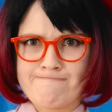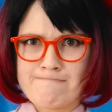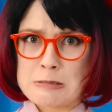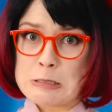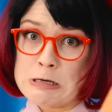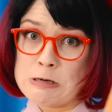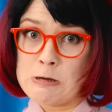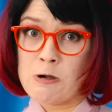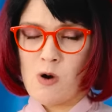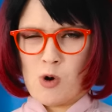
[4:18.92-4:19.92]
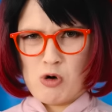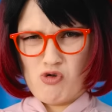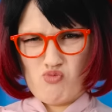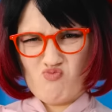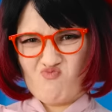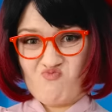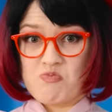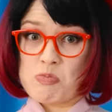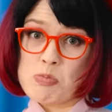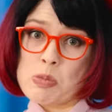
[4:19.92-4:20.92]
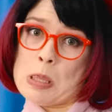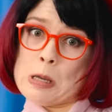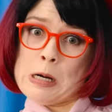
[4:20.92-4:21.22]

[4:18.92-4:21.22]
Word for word: Oh, I see. Uh-huh.